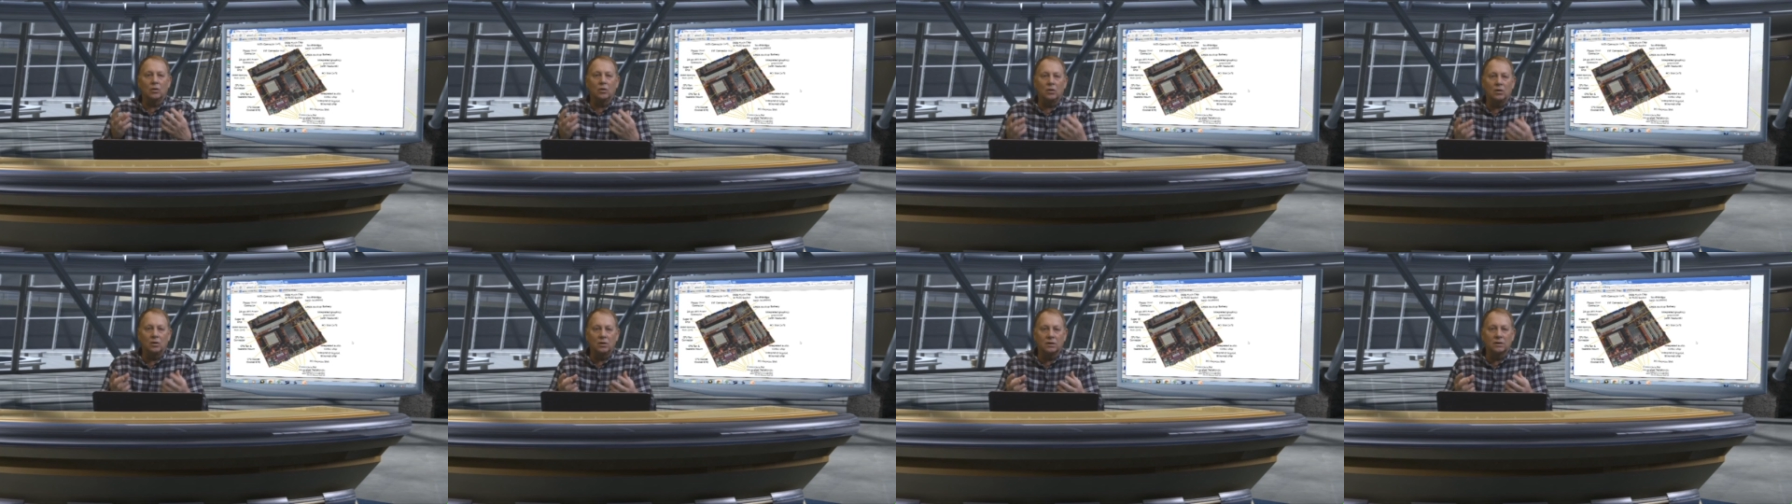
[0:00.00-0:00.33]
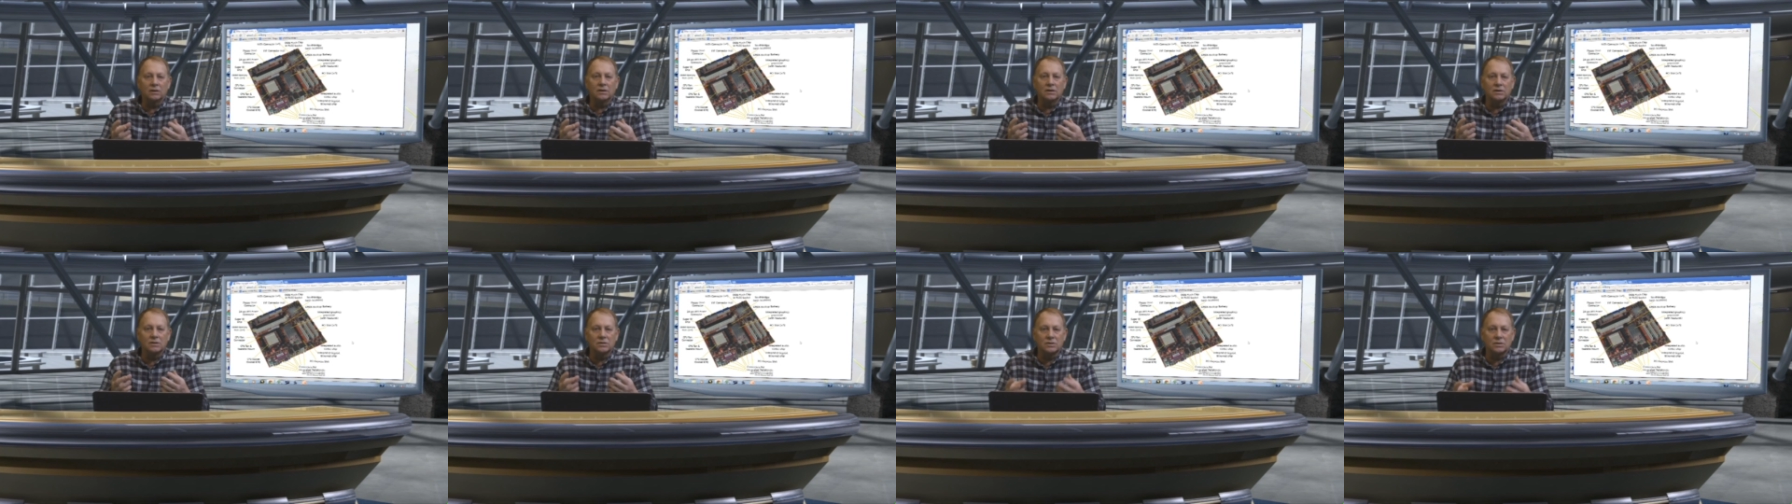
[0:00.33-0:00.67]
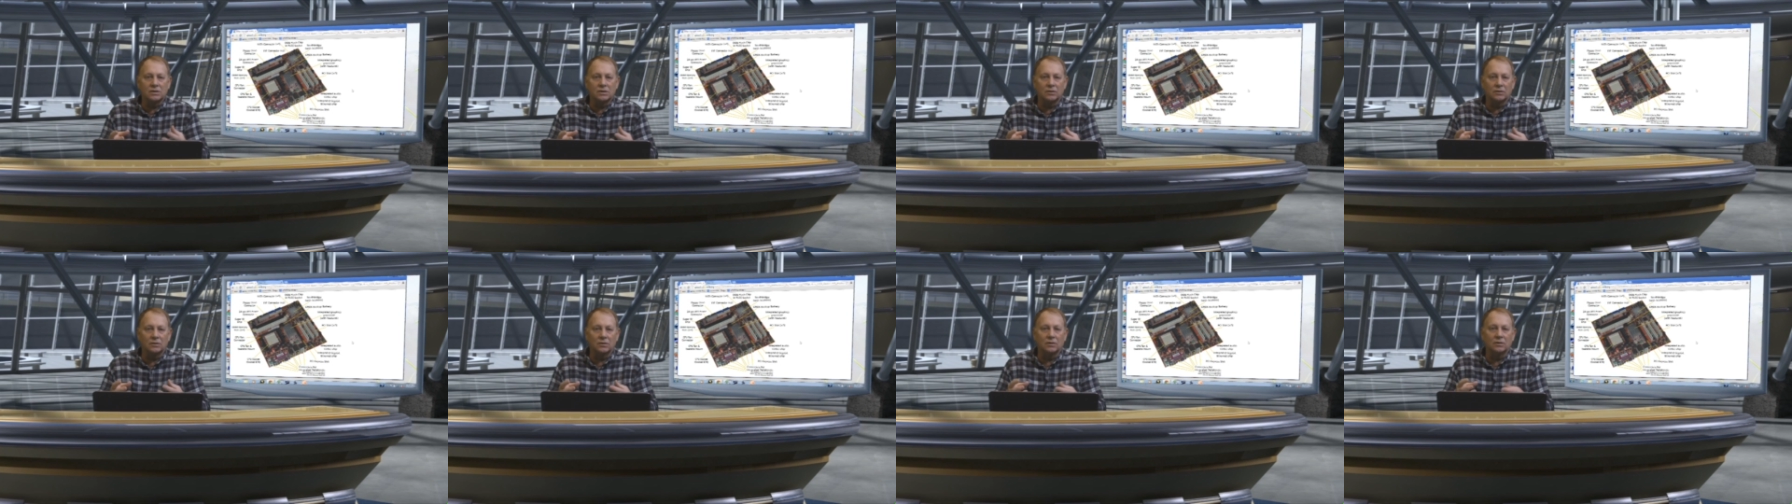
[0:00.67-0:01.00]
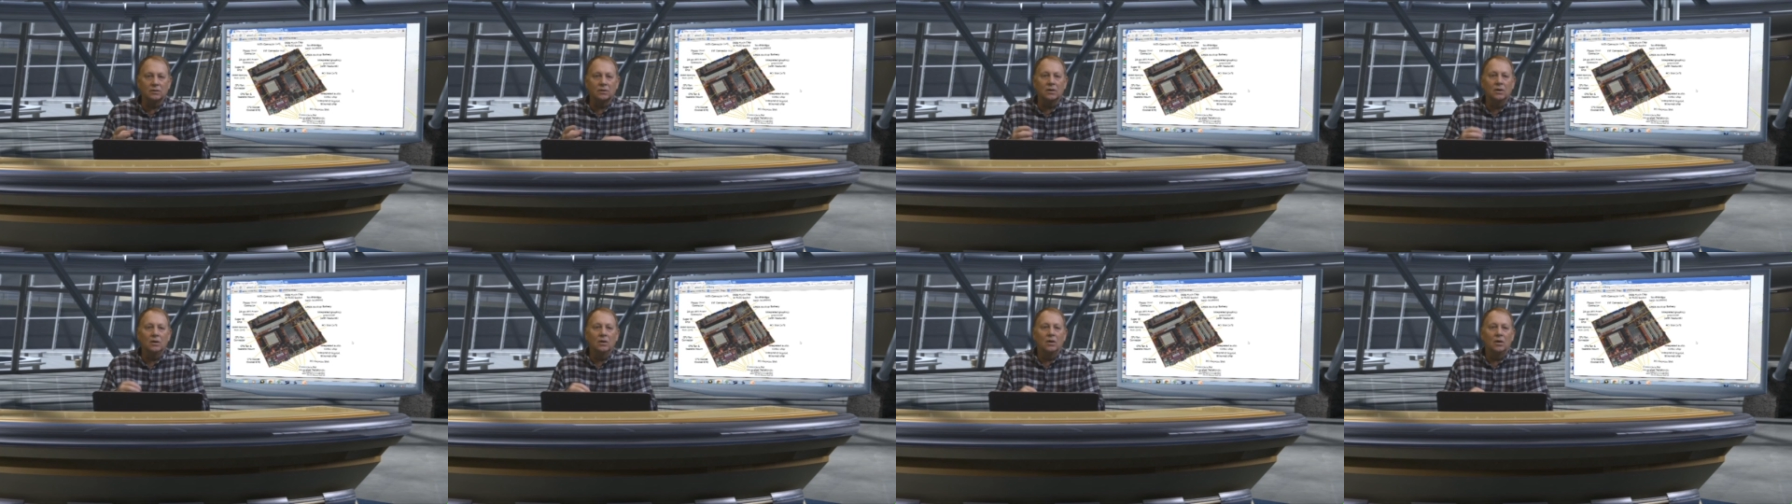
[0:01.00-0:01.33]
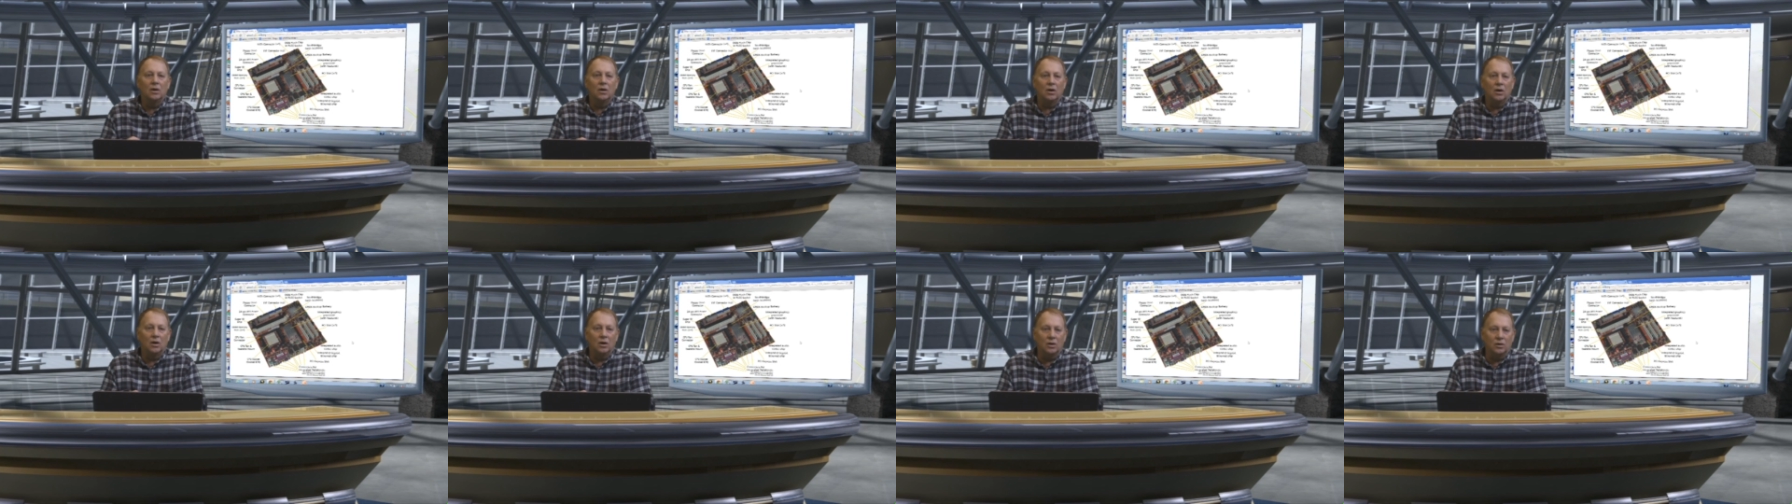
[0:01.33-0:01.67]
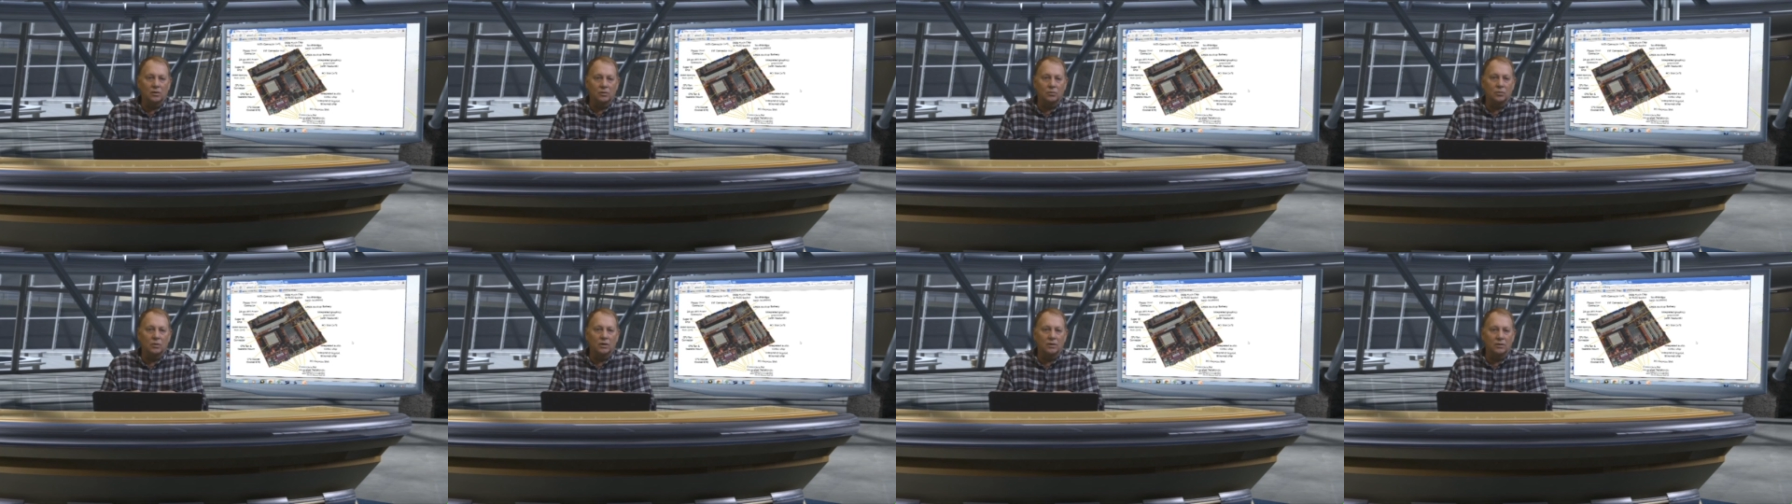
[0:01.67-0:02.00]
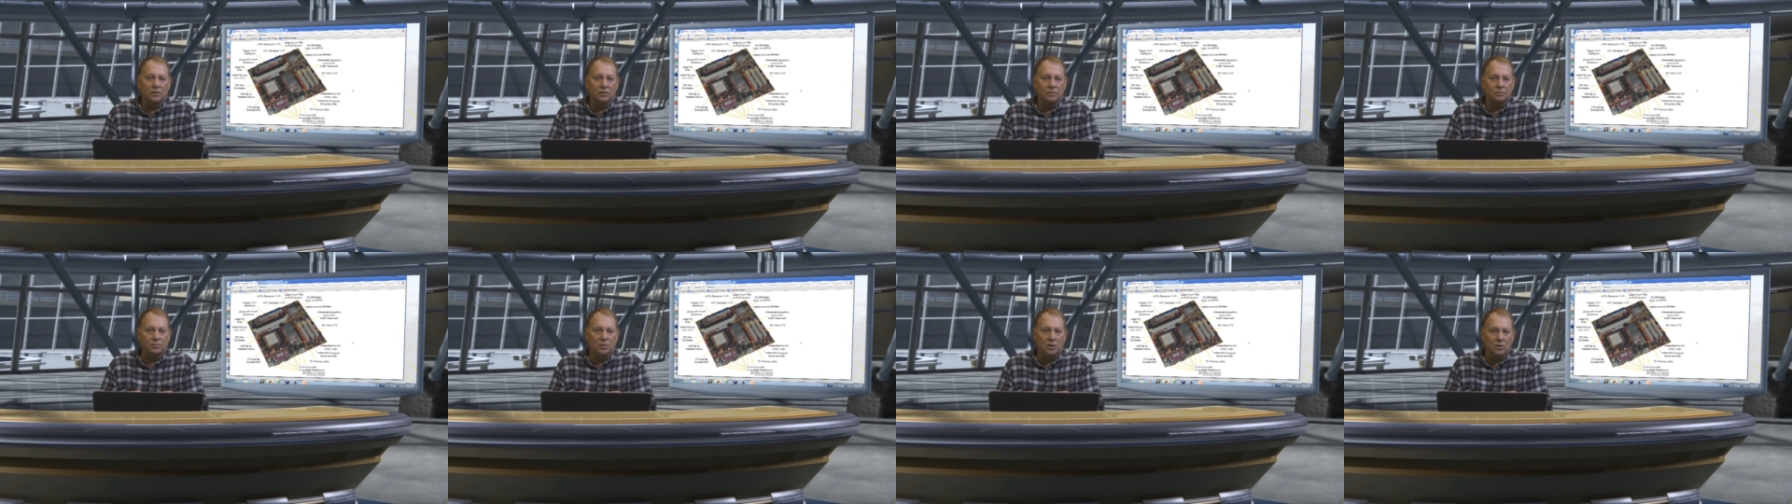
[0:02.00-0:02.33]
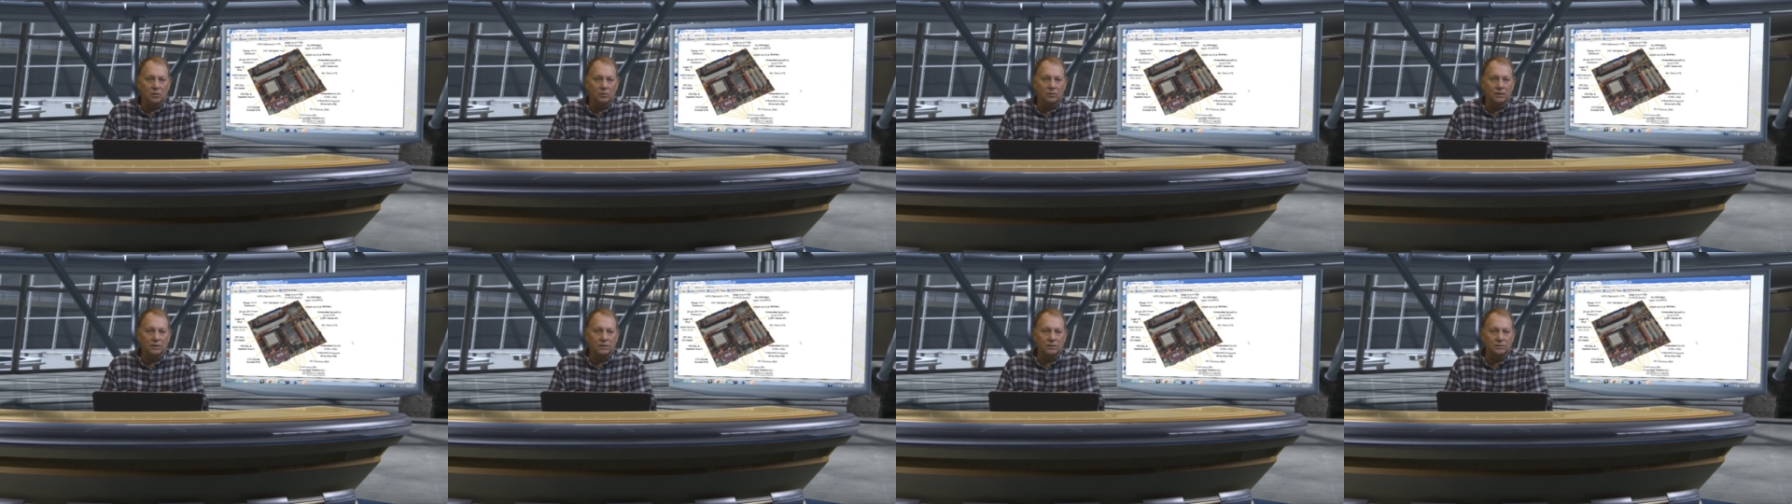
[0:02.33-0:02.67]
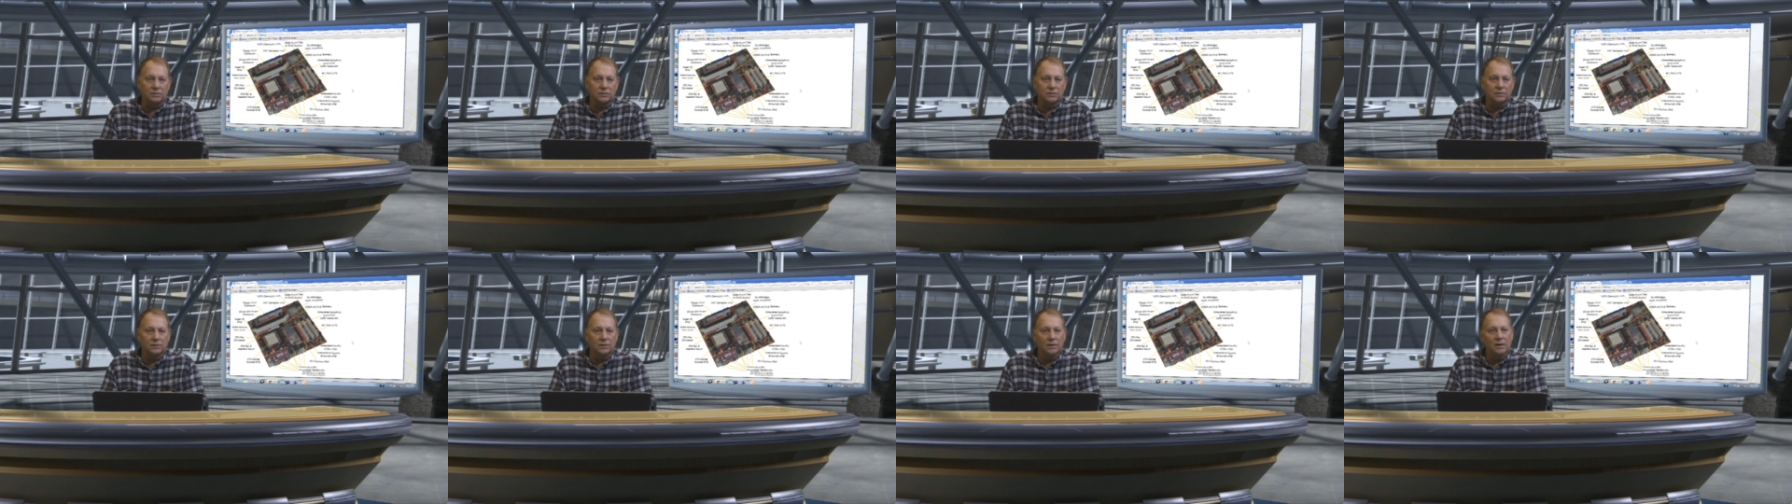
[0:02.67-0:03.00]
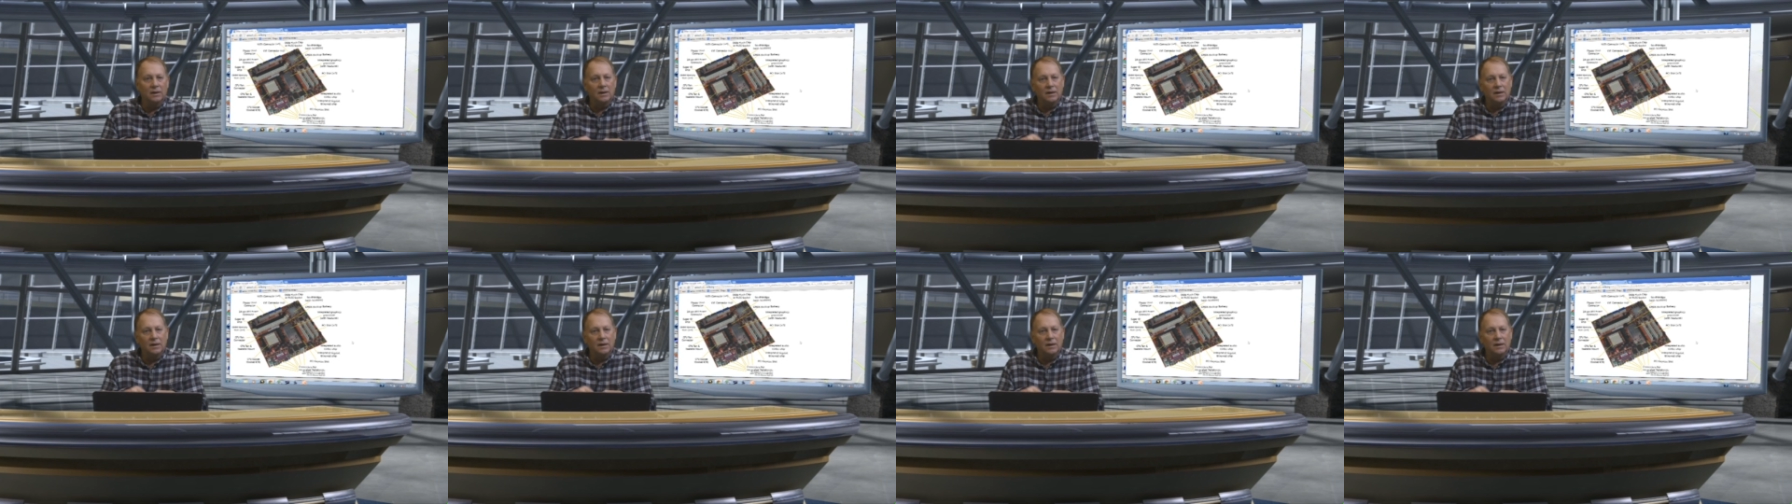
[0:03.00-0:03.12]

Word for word: all considered hardware components.